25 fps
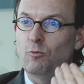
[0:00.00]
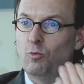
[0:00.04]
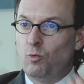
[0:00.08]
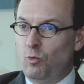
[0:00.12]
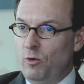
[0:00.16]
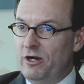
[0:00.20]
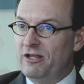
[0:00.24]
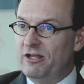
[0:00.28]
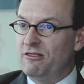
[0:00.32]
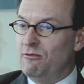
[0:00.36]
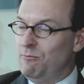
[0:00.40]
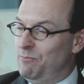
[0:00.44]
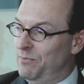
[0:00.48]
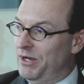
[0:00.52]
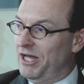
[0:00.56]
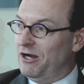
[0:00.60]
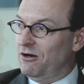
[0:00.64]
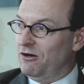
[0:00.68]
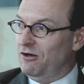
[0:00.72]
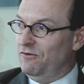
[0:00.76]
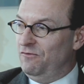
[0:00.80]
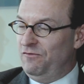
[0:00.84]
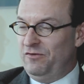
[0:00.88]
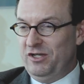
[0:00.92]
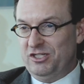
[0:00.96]
with
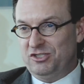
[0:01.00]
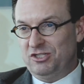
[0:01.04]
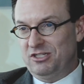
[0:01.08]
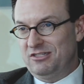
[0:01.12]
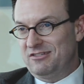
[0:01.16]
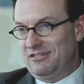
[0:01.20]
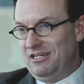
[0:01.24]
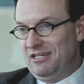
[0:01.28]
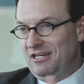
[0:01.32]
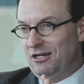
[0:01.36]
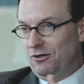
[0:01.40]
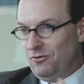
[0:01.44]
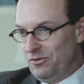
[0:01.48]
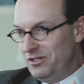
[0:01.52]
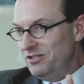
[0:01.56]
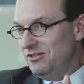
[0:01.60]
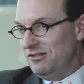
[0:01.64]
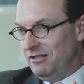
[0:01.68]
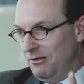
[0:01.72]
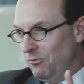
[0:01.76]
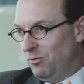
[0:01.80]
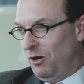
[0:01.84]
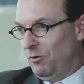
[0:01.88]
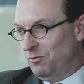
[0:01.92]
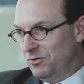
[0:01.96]
better efficiency. And
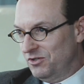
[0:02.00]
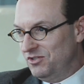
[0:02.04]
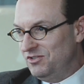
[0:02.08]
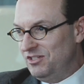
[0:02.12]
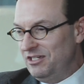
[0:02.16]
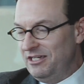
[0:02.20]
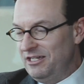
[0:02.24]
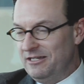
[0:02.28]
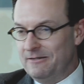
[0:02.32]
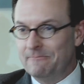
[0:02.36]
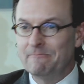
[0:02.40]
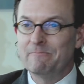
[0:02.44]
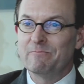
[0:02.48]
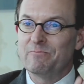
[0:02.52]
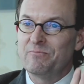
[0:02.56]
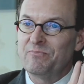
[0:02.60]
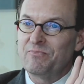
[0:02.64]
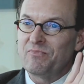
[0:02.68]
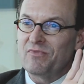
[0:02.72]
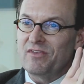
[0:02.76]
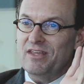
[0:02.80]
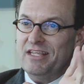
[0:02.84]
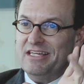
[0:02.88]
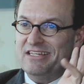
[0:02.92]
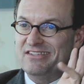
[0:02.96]
increasingly what we're seeing
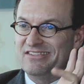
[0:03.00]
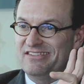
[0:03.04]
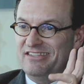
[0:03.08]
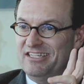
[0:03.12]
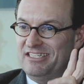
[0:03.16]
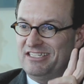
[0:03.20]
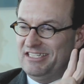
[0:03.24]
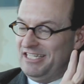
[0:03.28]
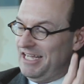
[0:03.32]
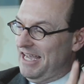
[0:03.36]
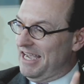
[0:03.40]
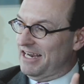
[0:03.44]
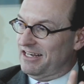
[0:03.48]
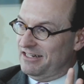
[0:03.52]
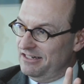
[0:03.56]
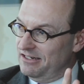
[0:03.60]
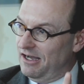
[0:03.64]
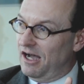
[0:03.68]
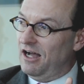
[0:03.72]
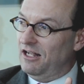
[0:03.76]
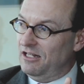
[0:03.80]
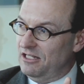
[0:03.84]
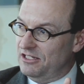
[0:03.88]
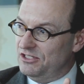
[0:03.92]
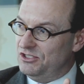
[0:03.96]
is the
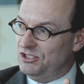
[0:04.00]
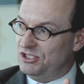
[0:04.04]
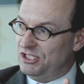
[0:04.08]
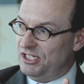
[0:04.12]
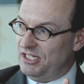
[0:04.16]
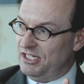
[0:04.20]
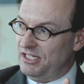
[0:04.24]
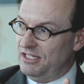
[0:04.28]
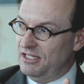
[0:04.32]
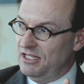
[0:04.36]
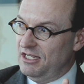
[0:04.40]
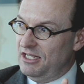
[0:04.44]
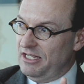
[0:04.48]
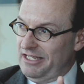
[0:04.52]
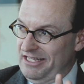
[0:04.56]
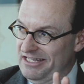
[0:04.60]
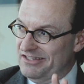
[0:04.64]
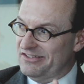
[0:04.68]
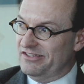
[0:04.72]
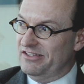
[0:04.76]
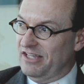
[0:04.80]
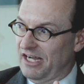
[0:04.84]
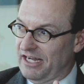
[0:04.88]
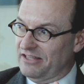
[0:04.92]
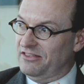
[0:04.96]
technology
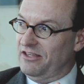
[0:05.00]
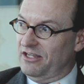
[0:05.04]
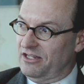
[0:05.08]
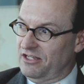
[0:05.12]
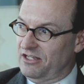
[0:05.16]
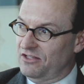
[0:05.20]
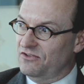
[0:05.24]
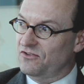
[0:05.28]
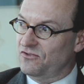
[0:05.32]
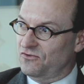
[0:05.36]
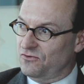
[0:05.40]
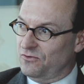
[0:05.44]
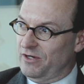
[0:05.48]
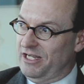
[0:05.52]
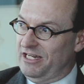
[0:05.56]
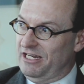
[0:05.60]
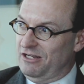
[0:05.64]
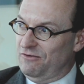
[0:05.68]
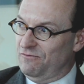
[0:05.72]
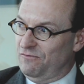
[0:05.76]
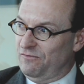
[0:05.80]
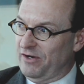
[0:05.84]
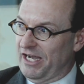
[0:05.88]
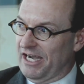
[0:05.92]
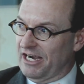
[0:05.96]
is not the
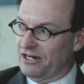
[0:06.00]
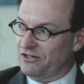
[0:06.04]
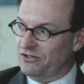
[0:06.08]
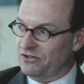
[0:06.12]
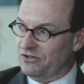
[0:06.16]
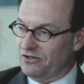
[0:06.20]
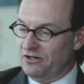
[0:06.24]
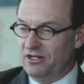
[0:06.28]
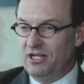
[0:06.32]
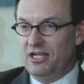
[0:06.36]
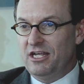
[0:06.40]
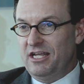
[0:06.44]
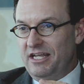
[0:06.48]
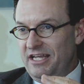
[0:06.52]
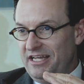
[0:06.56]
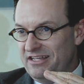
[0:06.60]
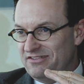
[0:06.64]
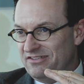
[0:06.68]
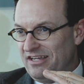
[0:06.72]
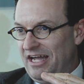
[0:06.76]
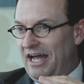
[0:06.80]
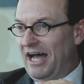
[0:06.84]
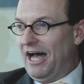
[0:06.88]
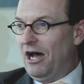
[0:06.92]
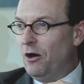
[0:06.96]
constraining factor.
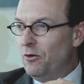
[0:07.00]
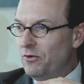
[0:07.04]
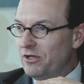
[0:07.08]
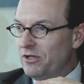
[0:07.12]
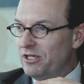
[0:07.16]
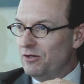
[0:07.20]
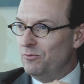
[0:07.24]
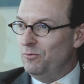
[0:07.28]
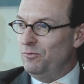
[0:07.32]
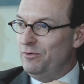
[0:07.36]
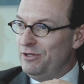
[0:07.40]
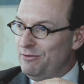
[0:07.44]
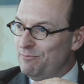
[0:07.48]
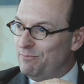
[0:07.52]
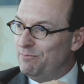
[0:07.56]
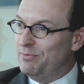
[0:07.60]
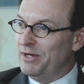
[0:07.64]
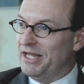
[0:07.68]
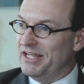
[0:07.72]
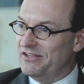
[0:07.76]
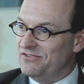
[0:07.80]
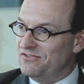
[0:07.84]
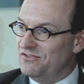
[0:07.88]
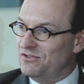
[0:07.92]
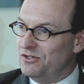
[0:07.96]
It's how can we
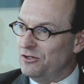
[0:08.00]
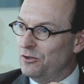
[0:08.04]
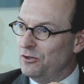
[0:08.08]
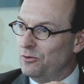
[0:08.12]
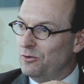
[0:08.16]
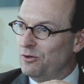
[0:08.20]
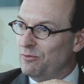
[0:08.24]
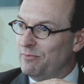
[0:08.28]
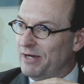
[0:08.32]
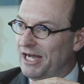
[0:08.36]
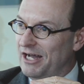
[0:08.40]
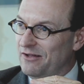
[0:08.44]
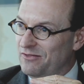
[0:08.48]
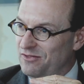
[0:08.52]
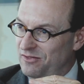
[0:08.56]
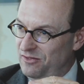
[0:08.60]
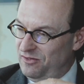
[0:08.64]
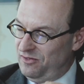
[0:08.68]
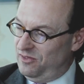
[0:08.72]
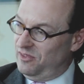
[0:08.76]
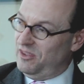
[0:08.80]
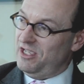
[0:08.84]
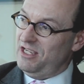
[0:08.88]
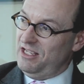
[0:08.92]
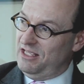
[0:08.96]
best go about
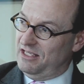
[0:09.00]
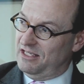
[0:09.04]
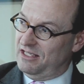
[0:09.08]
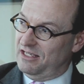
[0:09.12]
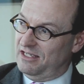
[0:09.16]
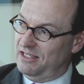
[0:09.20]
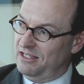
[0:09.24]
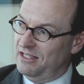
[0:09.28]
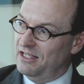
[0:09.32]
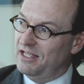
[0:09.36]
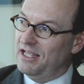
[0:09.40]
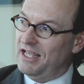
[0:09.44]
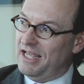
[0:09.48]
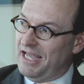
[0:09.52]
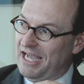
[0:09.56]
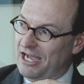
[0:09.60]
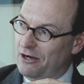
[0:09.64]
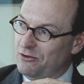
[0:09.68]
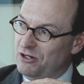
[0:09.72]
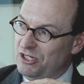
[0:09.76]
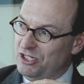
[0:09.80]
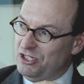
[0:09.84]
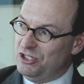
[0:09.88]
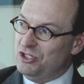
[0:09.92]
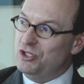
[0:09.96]
thinking
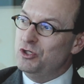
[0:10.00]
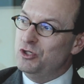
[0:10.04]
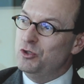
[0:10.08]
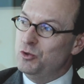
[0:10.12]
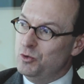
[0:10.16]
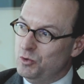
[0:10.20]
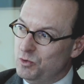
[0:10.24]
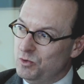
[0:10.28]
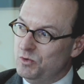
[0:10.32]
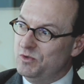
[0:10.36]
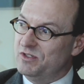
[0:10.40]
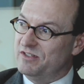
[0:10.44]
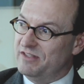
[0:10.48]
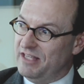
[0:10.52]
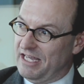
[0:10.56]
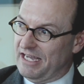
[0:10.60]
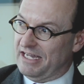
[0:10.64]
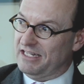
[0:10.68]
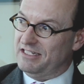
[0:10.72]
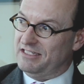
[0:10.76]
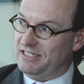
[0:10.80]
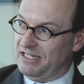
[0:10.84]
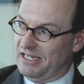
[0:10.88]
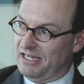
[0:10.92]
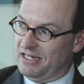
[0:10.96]
how to use
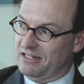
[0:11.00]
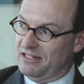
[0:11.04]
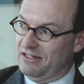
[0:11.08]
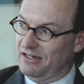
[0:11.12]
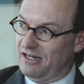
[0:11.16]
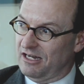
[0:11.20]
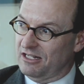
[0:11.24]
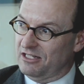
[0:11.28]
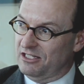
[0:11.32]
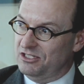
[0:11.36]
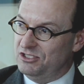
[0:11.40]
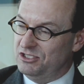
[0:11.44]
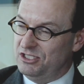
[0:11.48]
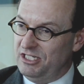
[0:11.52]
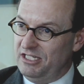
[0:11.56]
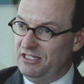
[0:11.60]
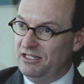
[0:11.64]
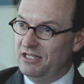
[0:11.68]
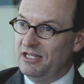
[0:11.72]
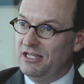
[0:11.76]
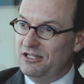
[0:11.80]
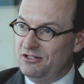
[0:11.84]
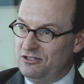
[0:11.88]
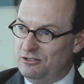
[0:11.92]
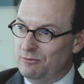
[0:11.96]
that technology
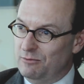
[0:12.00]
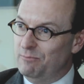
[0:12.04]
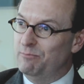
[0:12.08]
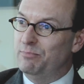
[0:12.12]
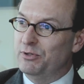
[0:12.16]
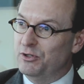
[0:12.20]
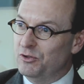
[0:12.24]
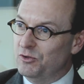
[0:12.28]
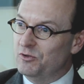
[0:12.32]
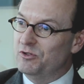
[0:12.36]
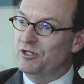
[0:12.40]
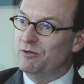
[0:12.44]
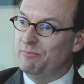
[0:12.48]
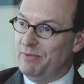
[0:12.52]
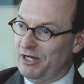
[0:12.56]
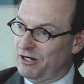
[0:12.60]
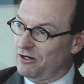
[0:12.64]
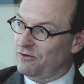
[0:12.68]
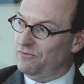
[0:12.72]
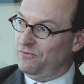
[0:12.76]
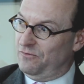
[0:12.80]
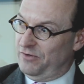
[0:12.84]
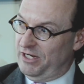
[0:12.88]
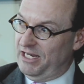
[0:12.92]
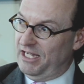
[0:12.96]
to build a
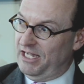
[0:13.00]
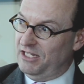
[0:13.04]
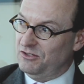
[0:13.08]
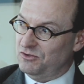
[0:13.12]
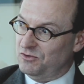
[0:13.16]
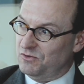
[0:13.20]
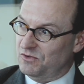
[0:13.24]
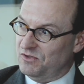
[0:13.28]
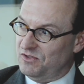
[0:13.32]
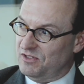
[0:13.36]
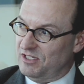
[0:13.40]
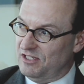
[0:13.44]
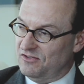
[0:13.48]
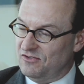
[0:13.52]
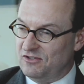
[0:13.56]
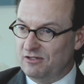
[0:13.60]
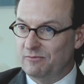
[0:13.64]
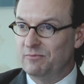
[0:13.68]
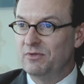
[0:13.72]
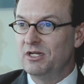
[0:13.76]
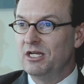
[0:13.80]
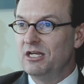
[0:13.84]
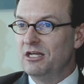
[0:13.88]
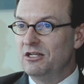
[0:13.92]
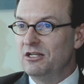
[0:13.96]
better financial
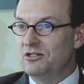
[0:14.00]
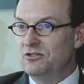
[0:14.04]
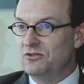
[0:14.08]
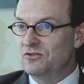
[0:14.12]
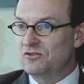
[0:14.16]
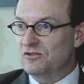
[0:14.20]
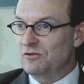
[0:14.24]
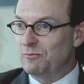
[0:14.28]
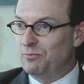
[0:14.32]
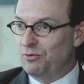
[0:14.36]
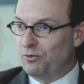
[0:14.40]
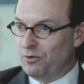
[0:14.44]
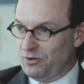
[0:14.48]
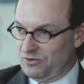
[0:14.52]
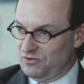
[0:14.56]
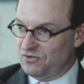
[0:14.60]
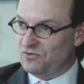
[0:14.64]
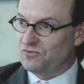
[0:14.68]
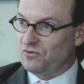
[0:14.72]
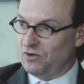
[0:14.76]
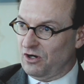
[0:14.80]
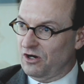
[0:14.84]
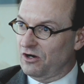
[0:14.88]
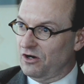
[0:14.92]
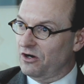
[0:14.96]
system to support
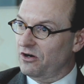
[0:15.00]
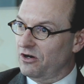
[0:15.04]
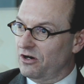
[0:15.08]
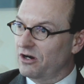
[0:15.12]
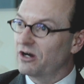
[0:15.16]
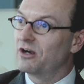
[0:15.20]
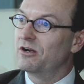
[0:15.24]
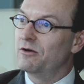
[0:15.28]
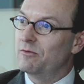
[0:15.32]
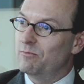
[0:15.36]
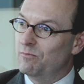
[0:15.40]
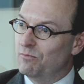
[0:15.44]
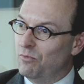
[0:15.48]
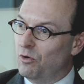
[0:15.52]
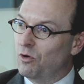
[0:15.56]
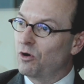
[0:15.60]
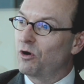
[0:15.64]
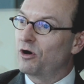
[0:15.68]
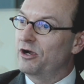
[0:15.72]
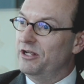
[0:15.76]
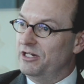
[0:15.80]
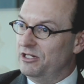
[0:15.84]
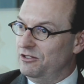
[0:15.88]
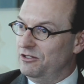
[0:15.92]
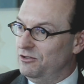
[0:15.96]
stronger,
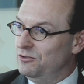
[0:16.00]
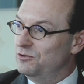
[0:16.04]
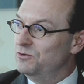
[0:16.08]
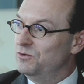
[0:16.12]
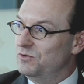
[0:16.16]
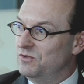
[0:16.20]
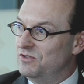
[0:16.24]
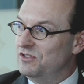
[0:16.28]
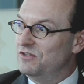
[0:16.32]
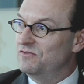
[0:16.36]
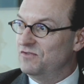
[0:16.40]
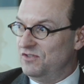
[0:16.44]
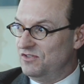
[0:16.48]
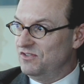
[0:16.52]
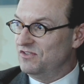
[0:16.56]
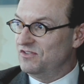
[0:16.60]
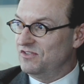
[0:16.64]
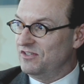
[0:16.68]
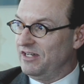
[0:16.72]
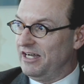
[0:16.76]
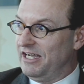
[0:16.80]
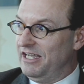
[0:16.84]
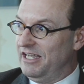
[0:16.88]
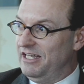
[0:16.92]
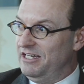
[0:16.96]
more inclusive
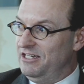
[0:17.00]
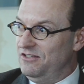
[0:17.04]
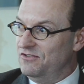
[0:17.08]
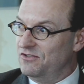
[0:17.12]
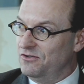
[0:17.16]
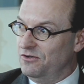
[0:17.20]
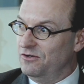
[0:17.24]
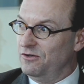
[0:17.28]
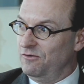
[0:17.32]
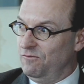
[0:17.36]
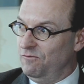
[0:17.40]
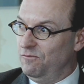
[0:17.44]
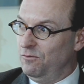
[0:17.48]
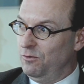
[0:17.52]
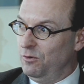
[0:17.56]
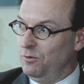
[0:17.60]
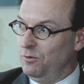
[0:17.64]
societies going forward.